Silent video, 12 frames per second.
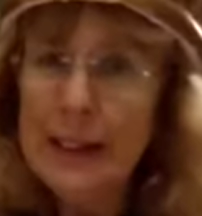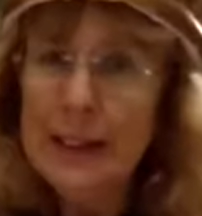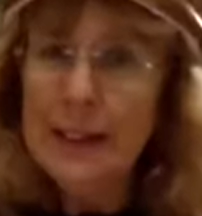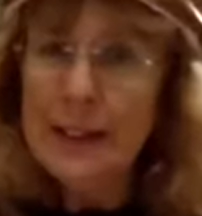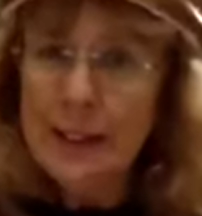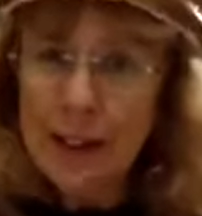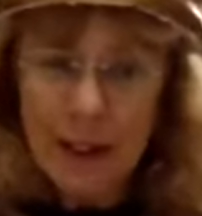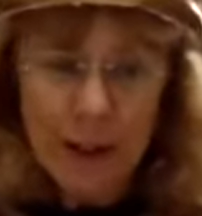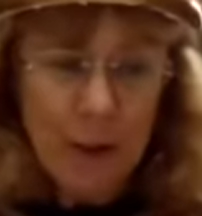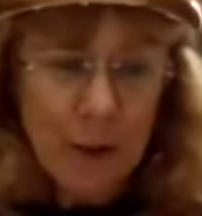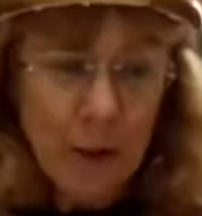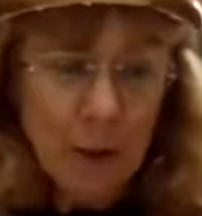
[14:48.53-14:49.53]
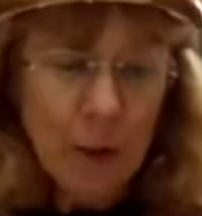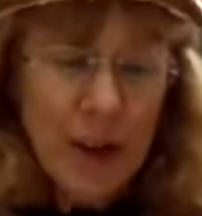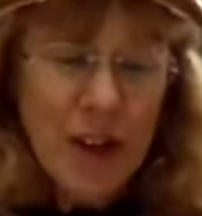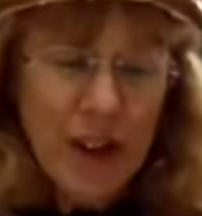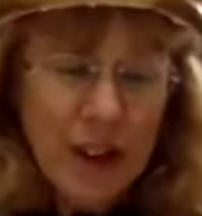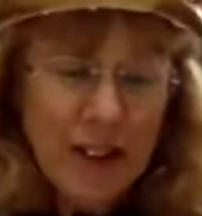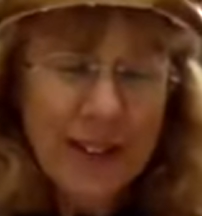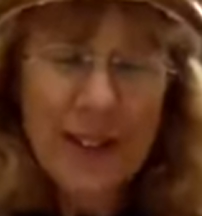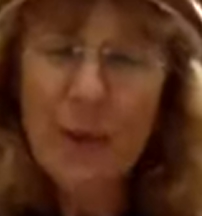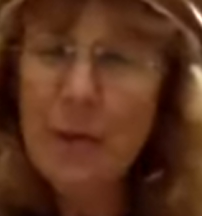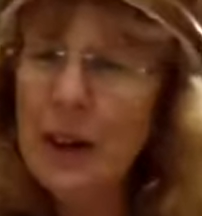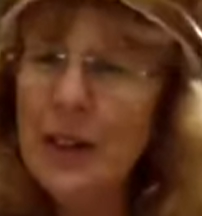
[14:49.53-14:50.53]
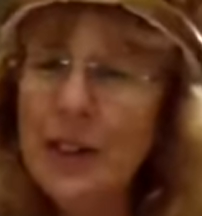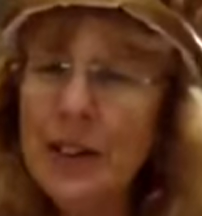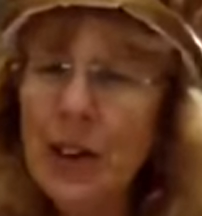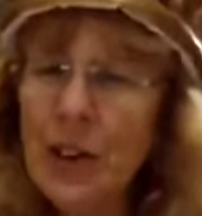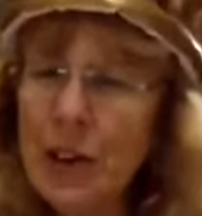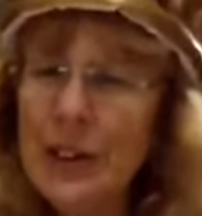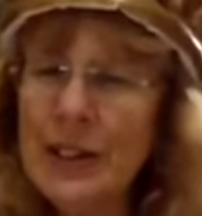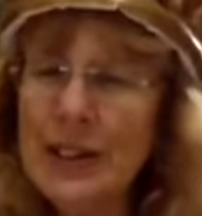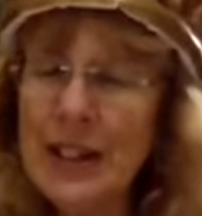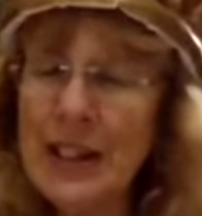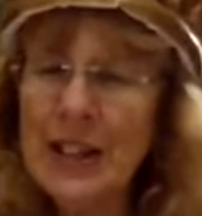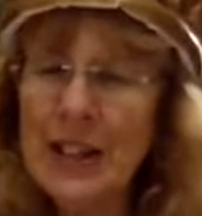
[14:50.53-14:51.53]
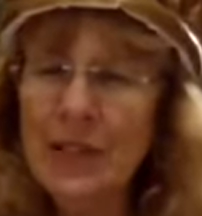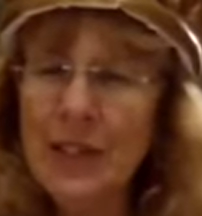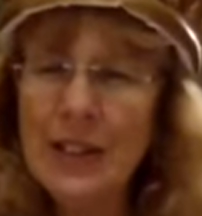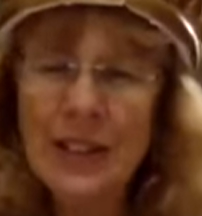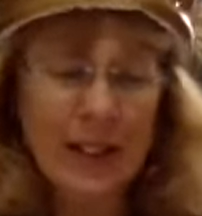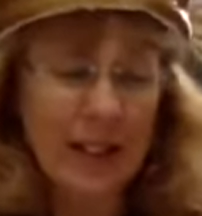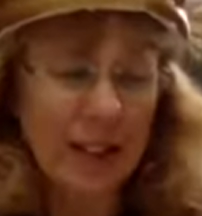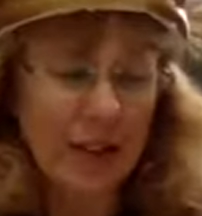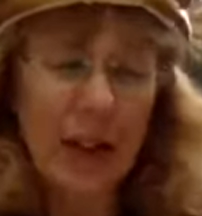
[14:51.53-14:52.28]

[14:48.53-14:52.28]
So when Jesse went and looked at each of the sons,